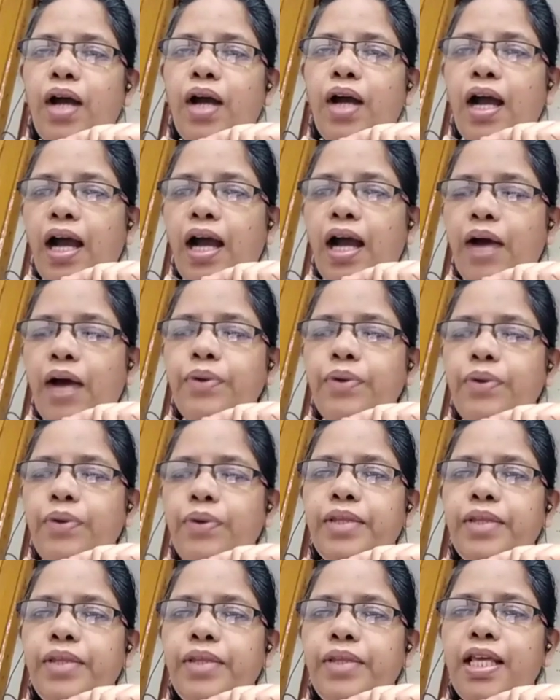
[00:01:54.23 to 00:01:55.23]
how
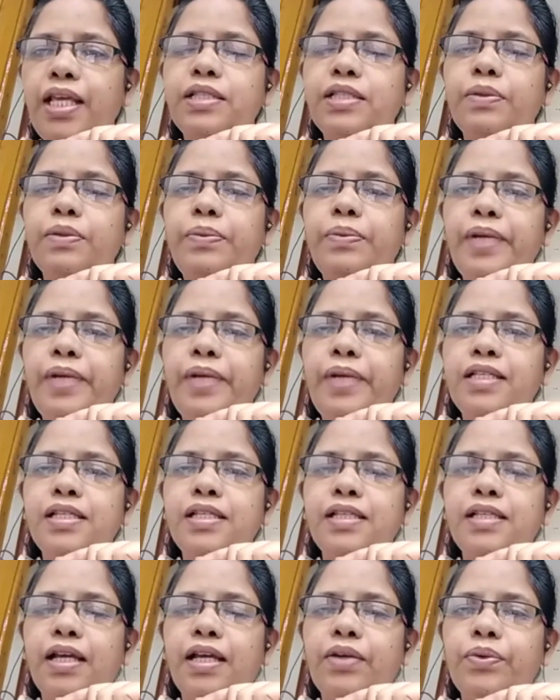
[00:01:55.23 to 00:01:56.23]
these villages
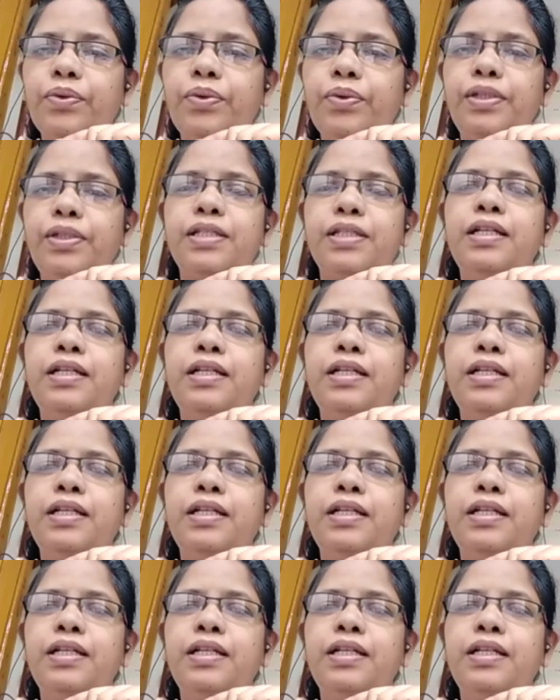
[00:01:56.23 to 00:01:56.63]
are ruled,